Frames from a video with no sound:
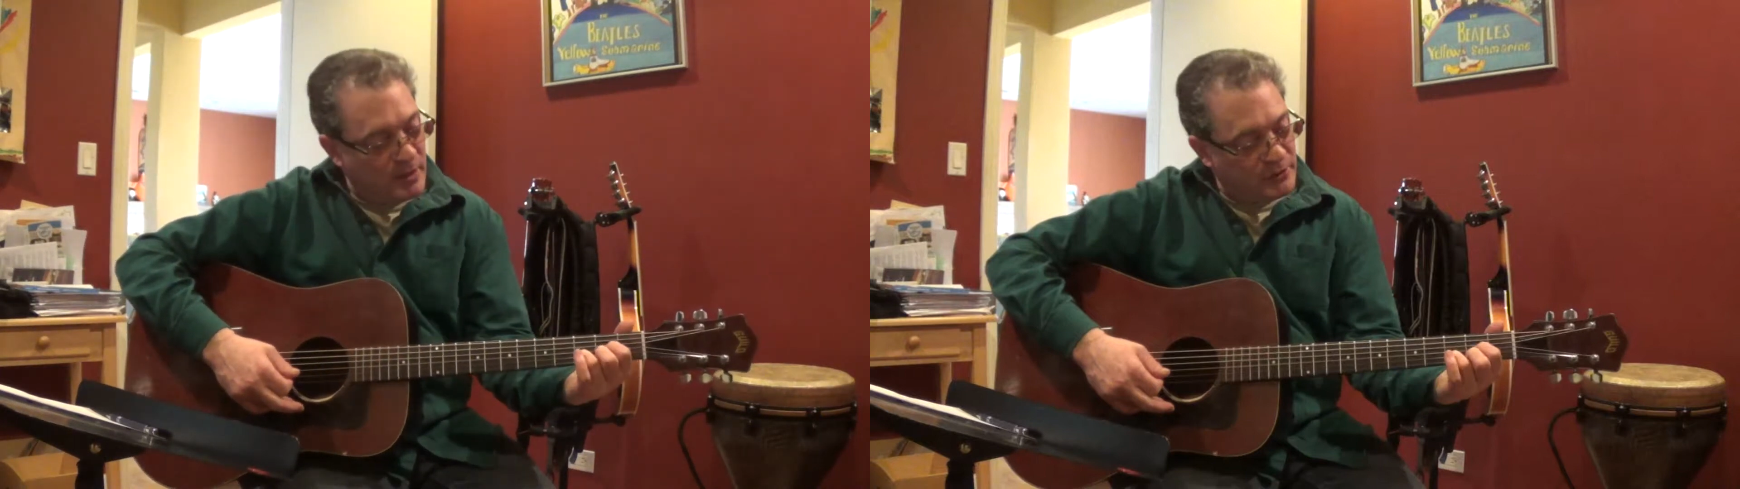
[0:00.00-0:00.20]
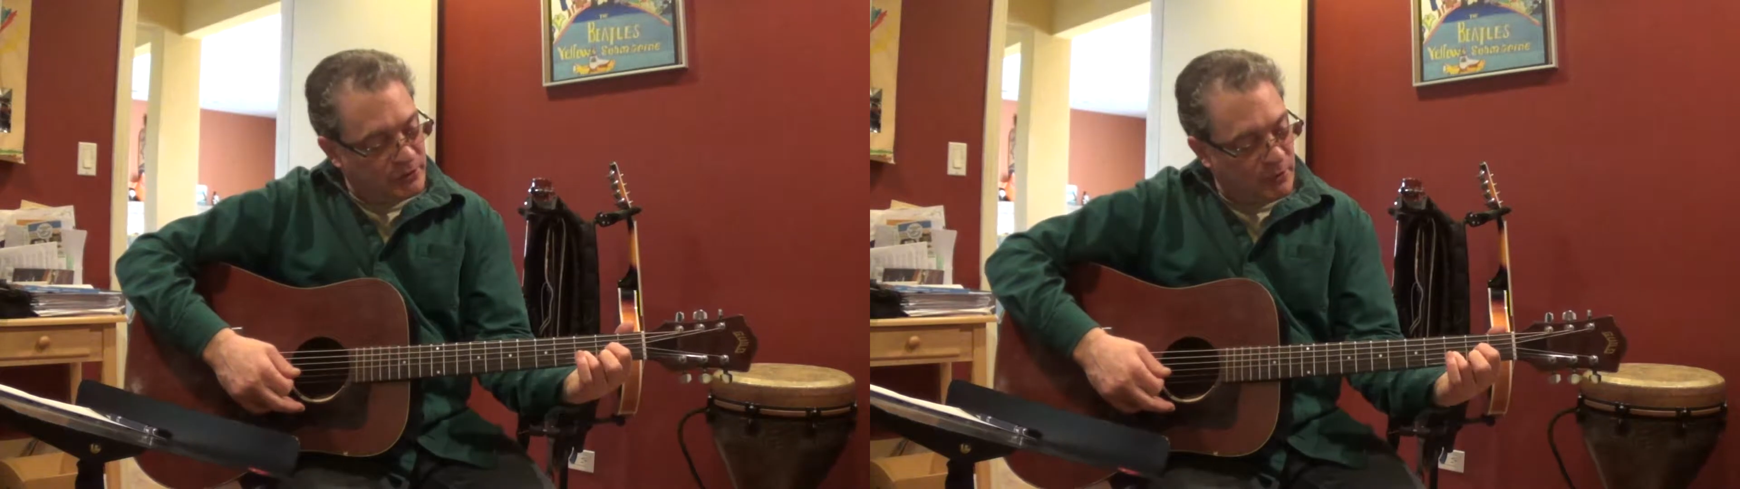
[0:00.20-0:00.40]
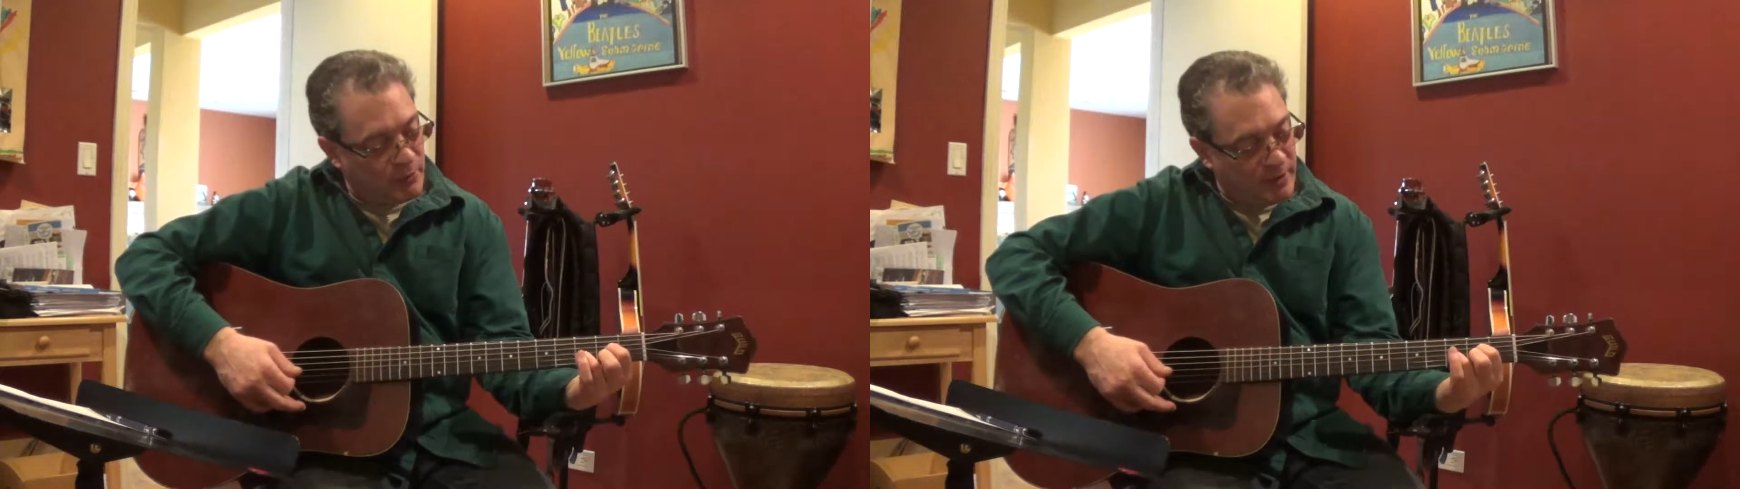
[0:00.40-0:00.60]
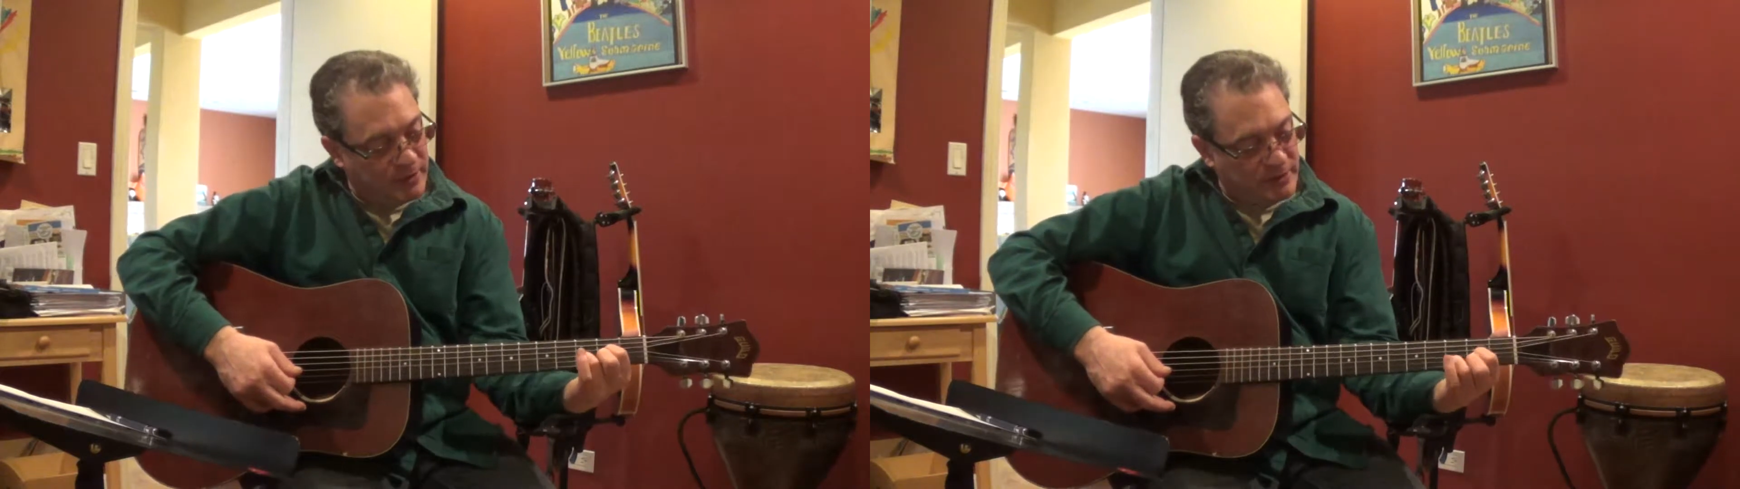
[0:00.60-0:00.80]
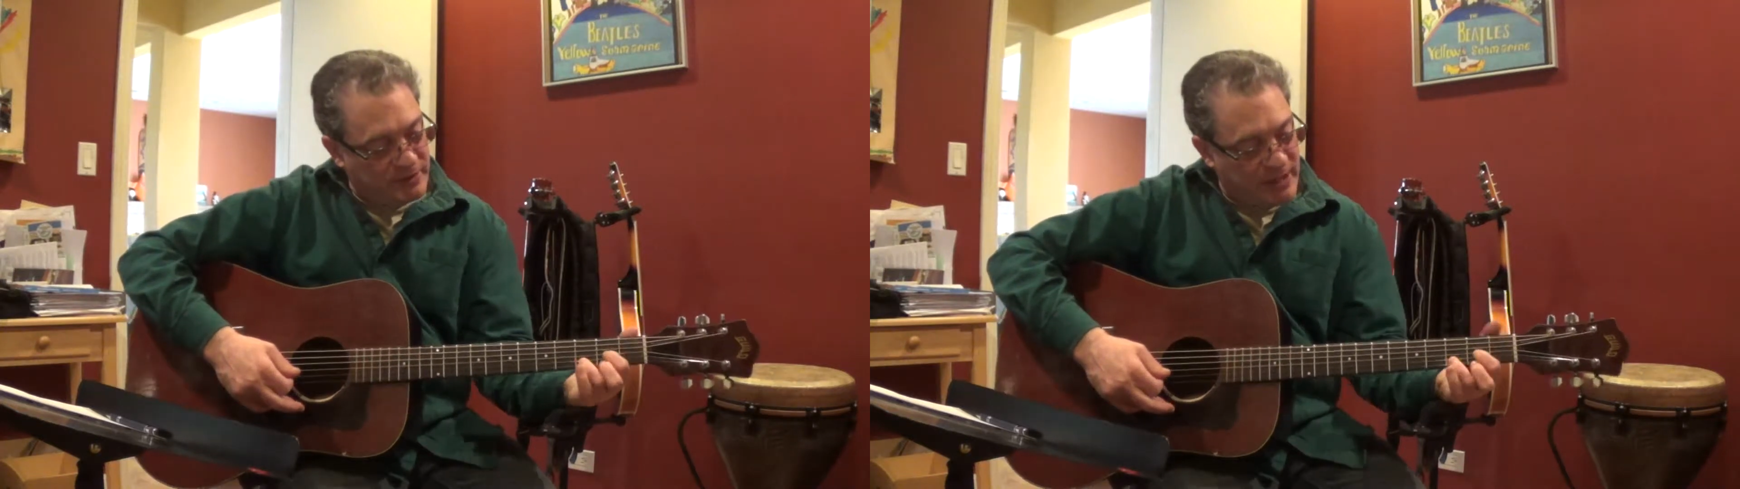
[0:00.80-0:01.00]
So we're
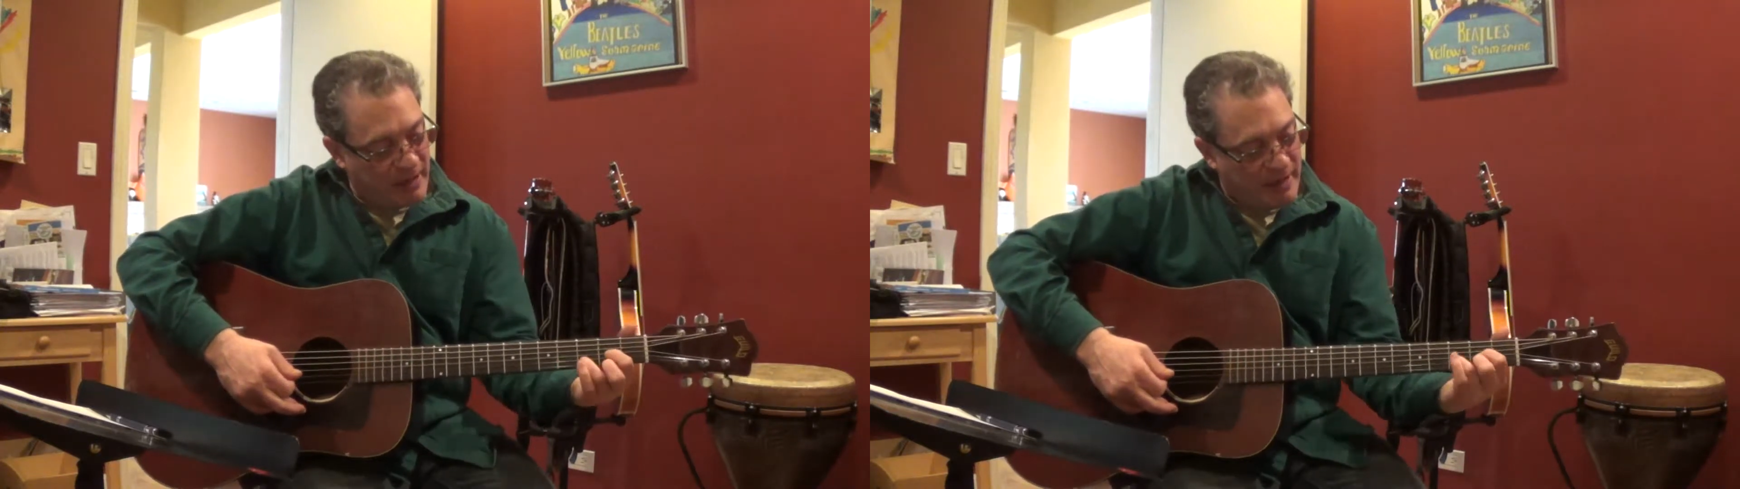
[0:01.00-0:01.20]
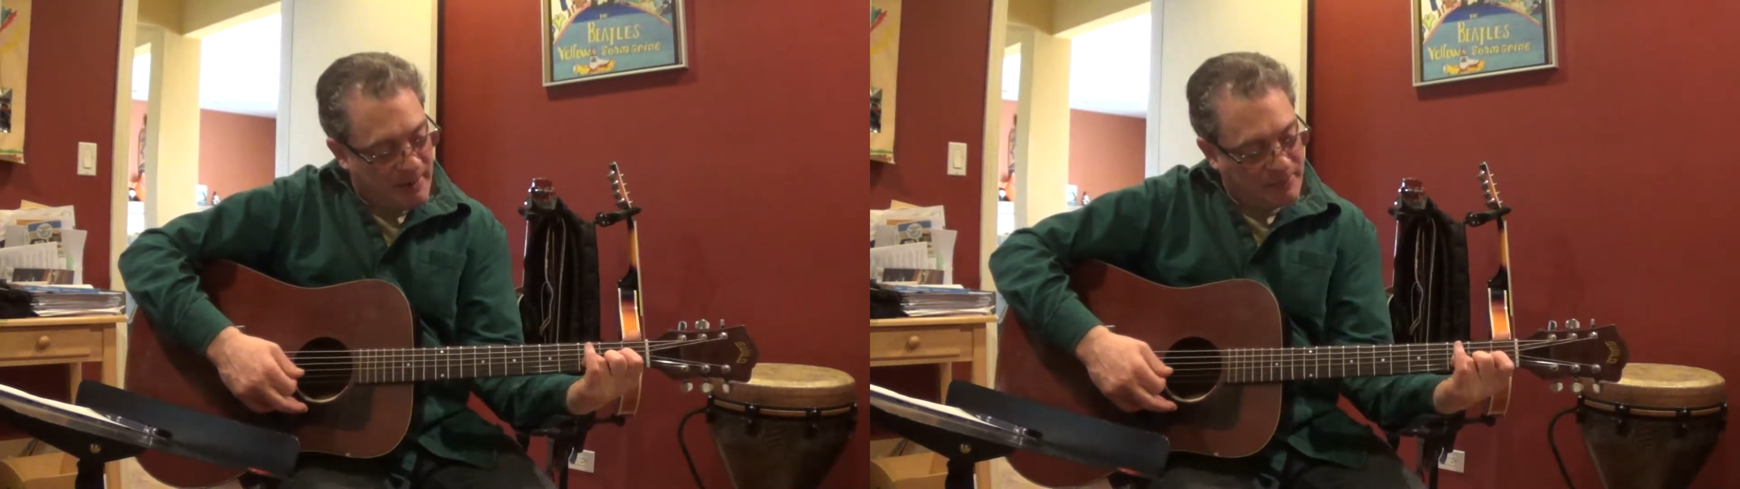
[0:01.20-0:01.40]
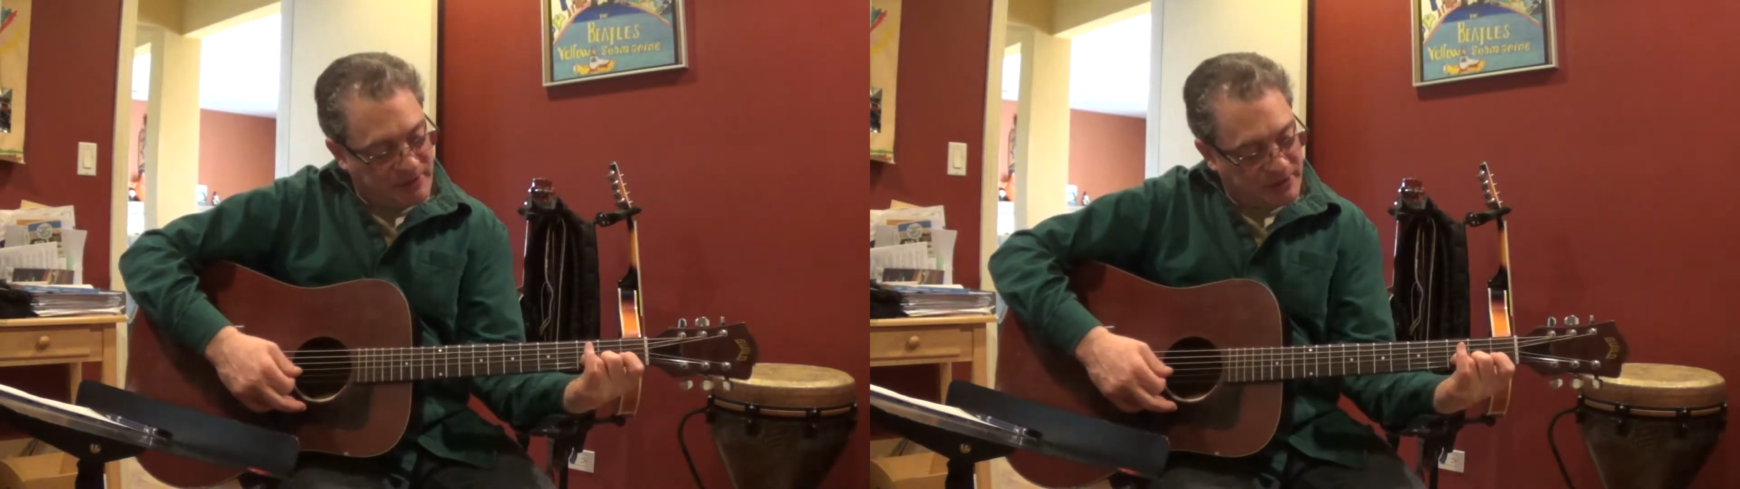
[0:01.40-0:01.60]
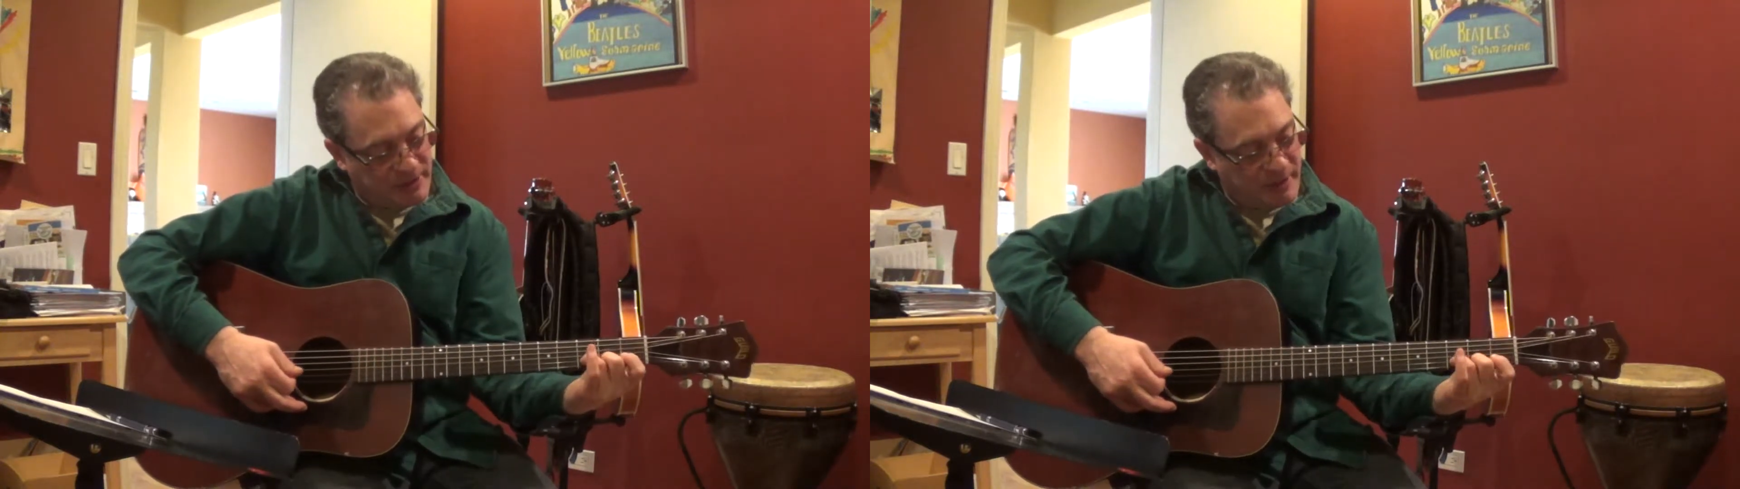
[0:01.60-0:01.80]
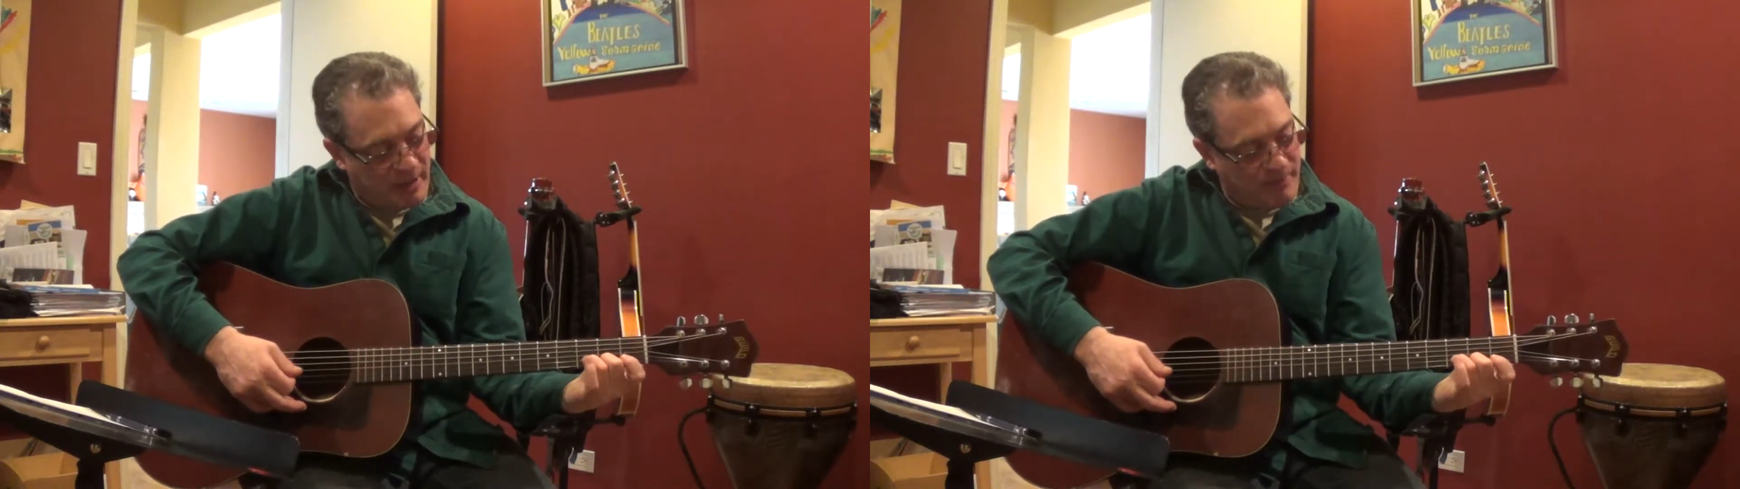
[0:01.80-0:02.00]
going to get our hand
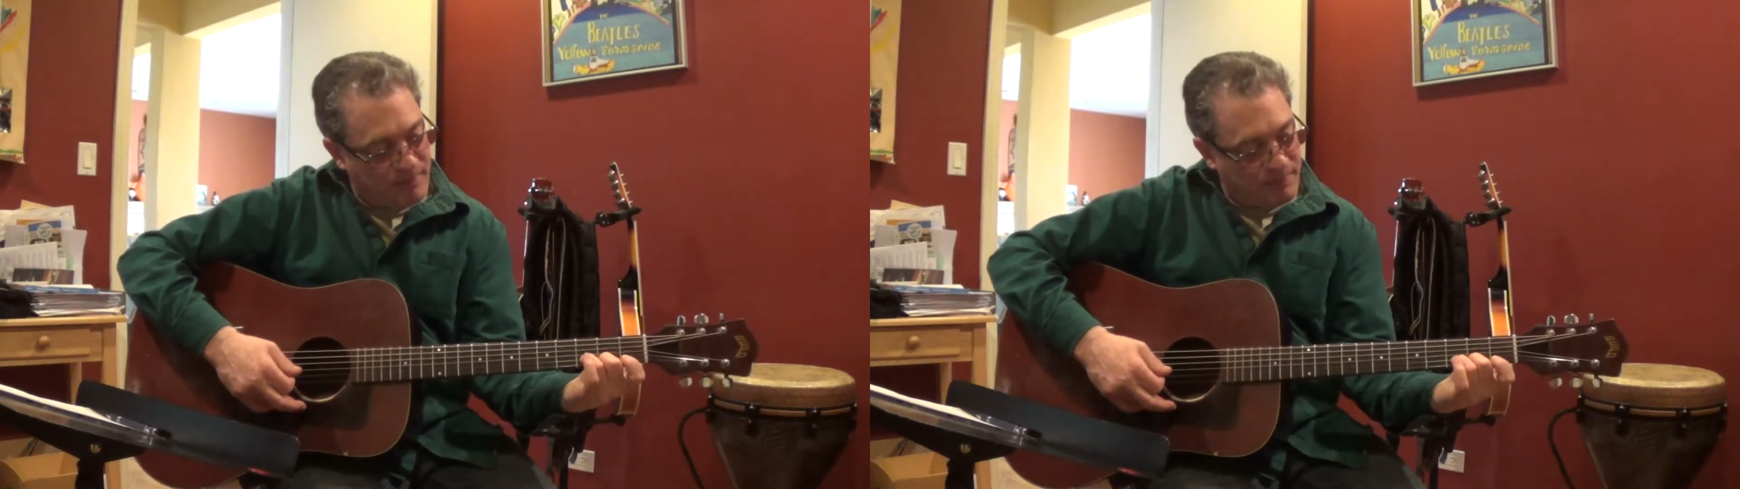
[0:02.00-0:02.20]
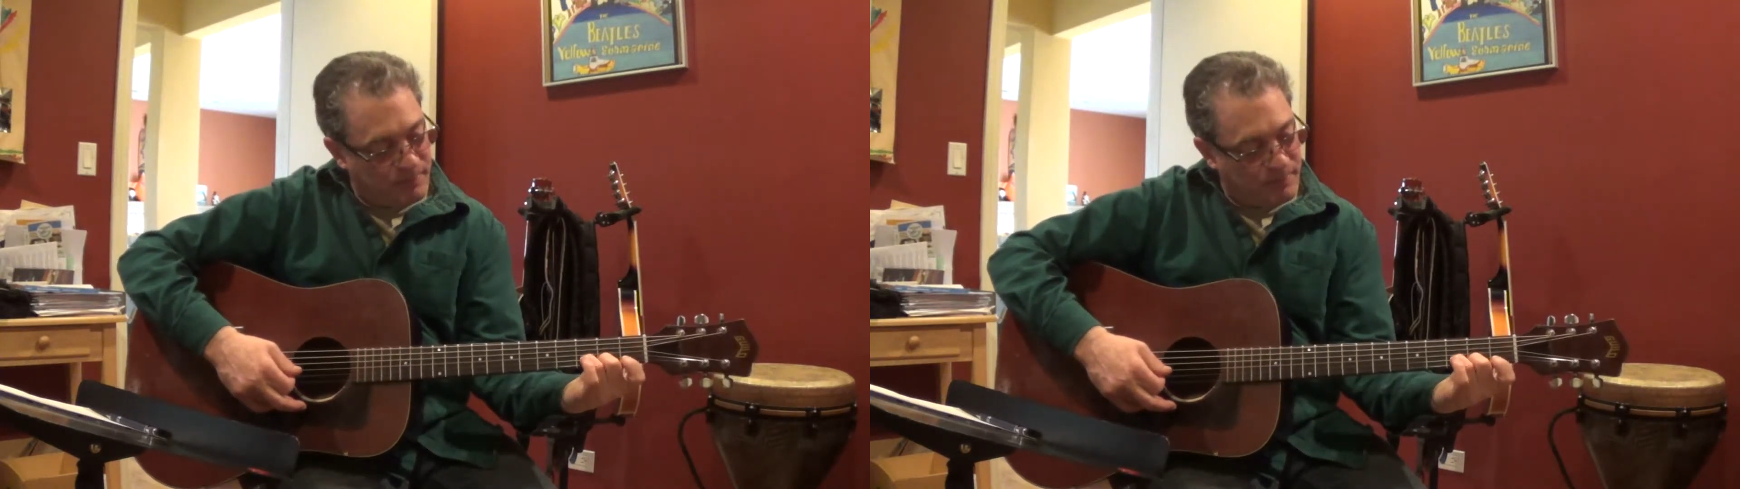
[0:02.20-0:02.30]
position up